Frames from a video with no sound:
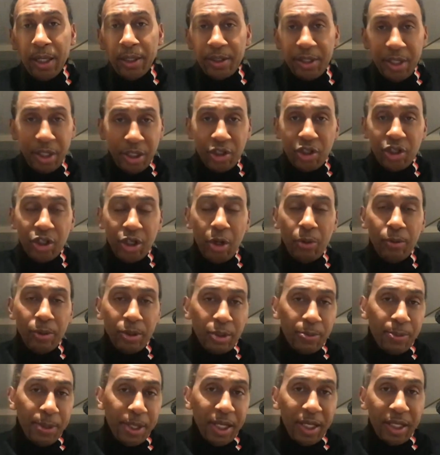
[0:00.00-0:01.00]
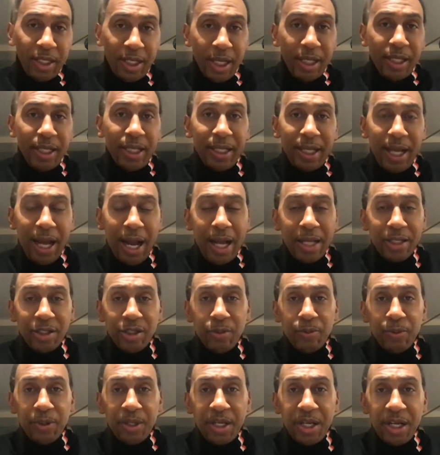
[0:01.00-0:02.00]
this show is being done in
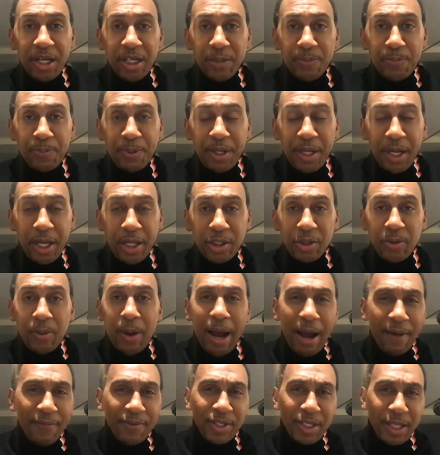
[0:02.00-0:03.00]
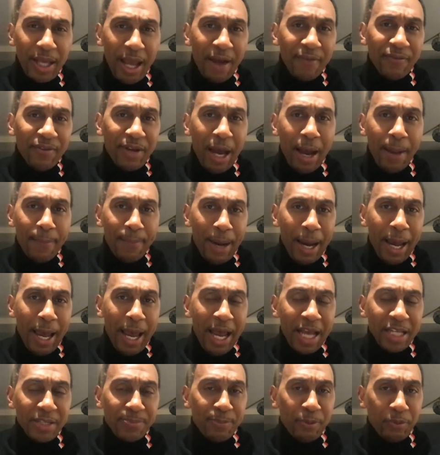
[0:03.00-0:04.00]
concert with ESPN. So obviously I've got my
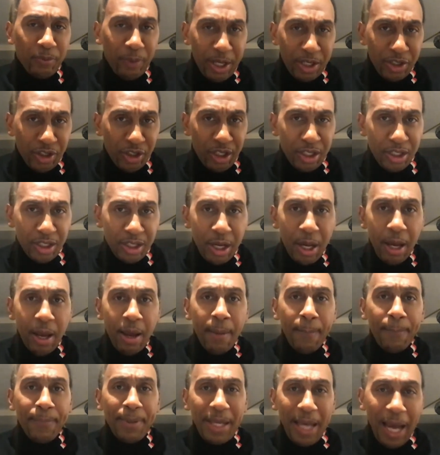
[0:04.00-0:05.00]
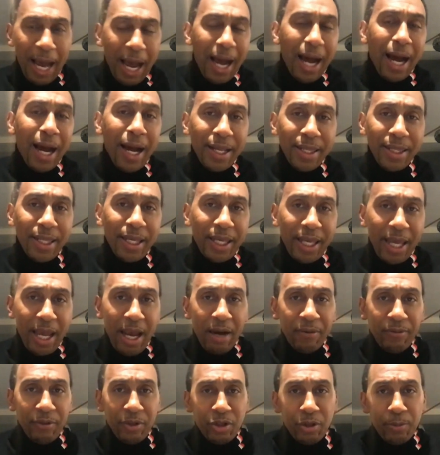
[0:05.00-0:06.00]
aspirations behind the
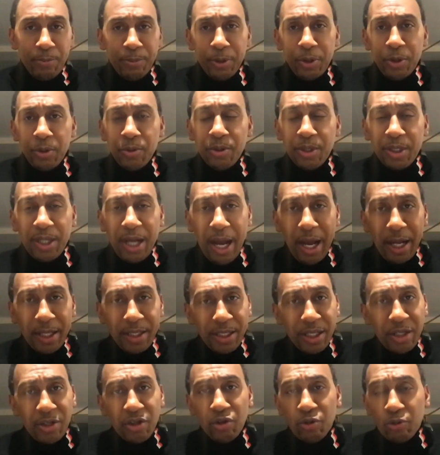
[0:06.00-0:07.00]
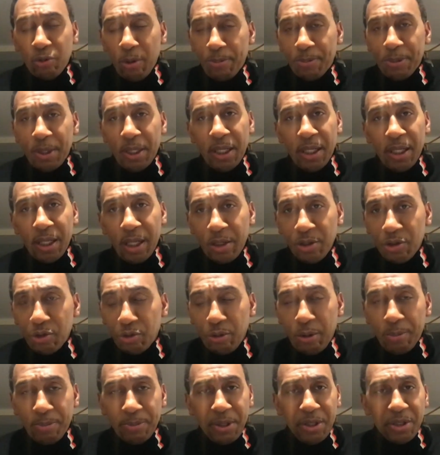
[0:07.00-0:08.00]
camera to produce content, scripted and
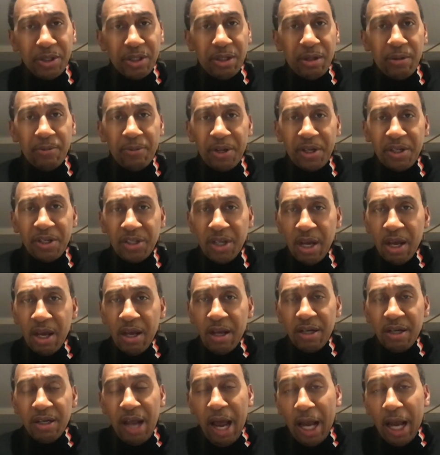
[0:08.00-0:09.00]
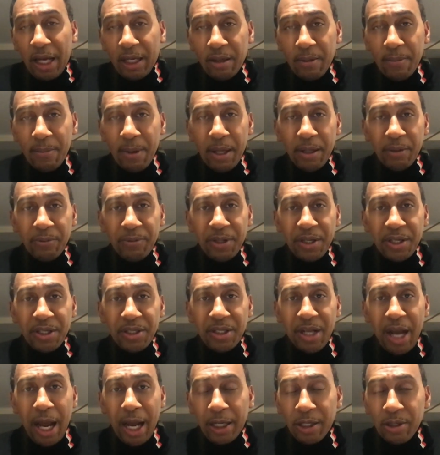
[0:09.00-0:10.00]
unscripted series, documentaries,
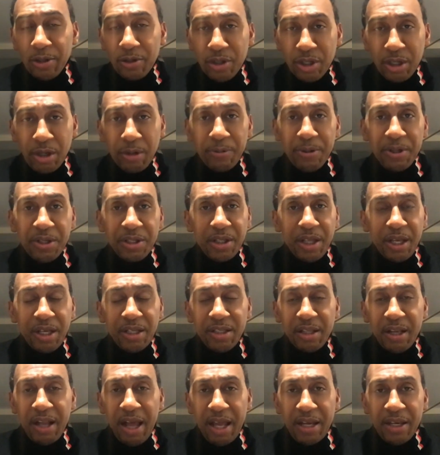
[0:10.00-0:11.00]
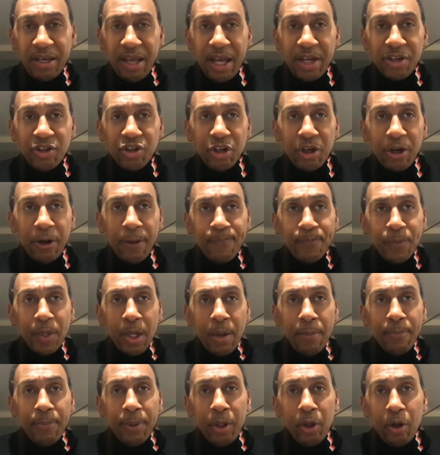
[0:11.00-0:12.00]
docuseries, things of that nature.
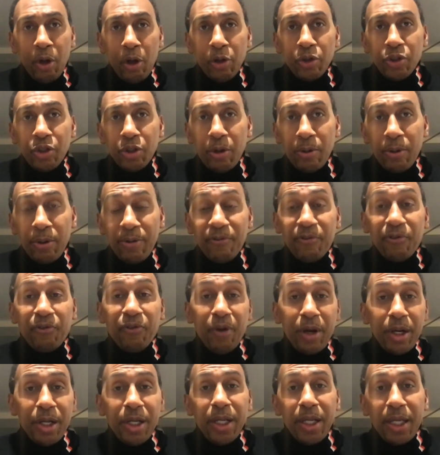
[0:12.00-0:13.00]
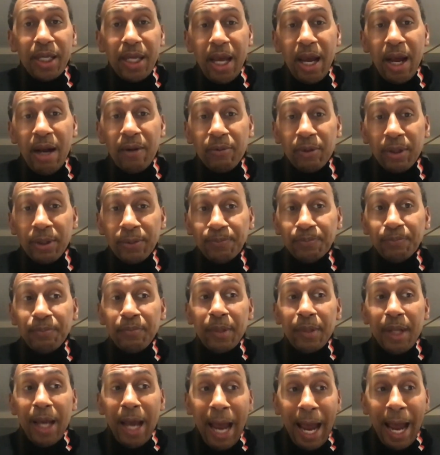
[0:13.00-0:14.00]
But also in front of the camera,
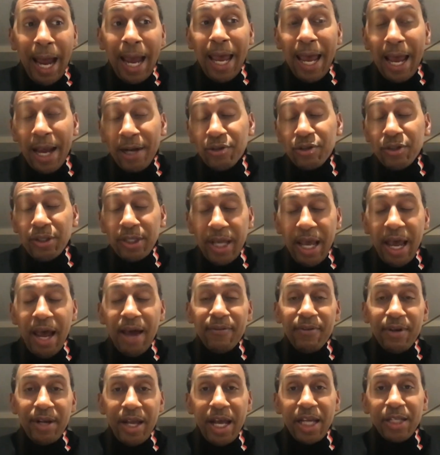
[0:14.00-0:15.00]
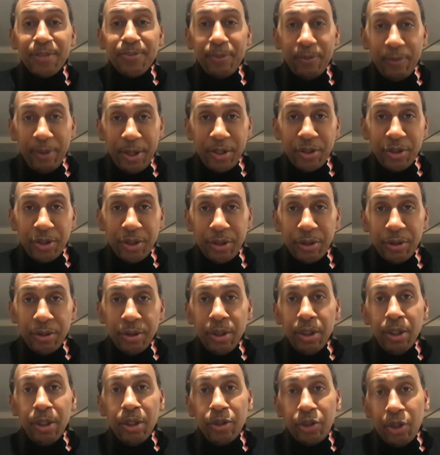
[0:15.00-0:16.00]
I actually have an aspiration
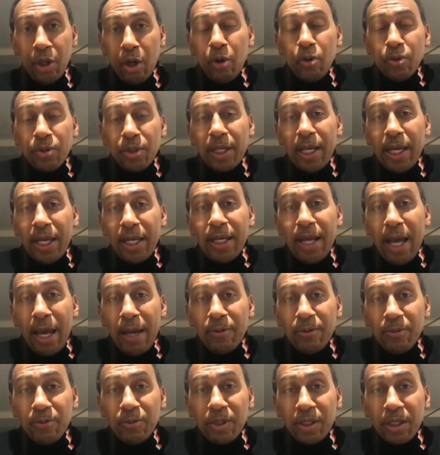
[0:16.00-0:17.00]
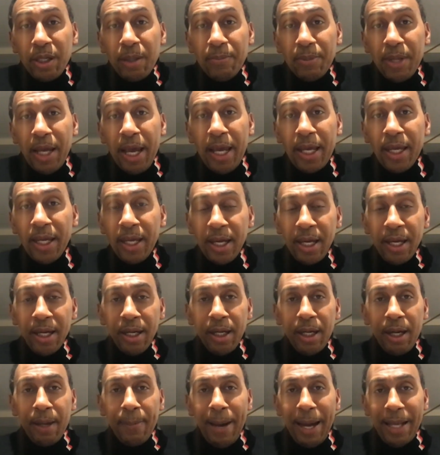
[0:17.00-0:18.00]
to host late night someday.
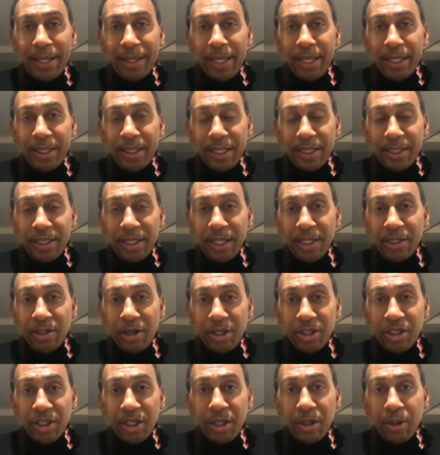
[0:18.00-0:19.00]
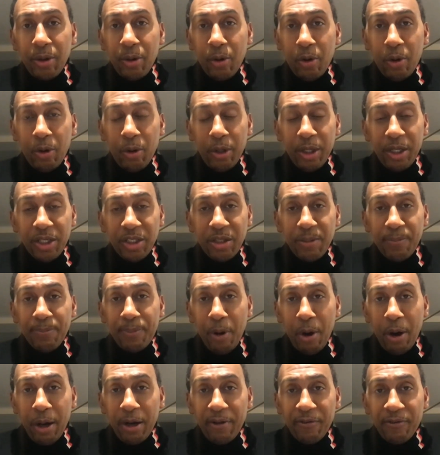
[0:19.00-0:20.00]
I think that since Arsenio Hall has
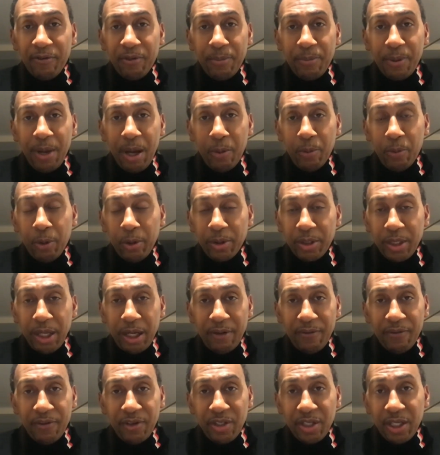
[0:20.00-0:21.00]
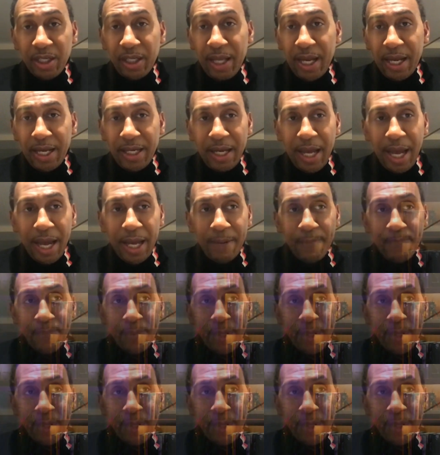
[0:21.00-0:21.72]
departed from network television late night,